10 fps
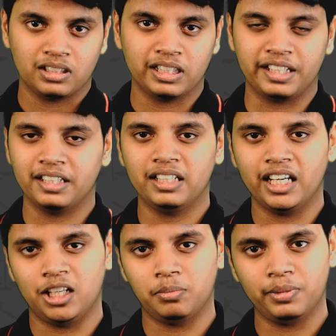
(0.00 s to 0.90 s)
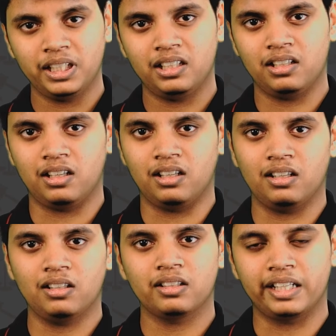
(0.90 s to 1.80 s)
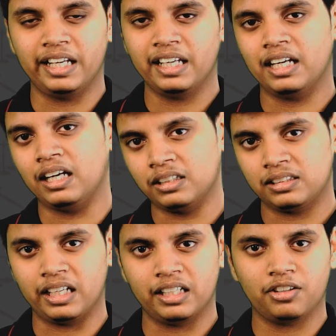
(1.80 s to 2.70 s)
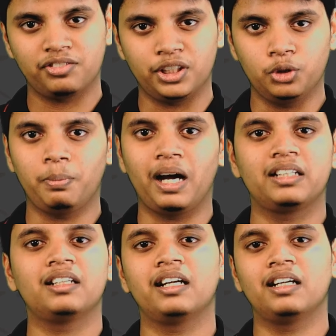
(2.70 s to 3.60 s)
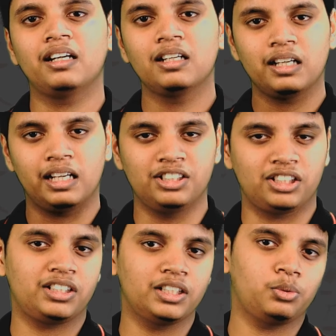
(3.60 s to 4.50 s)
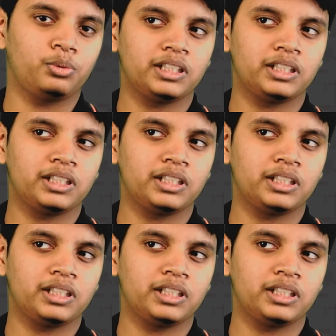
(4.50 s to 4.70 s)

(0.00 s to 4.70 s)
They really helped me in gaining an understanding of the new pattern and adjusting to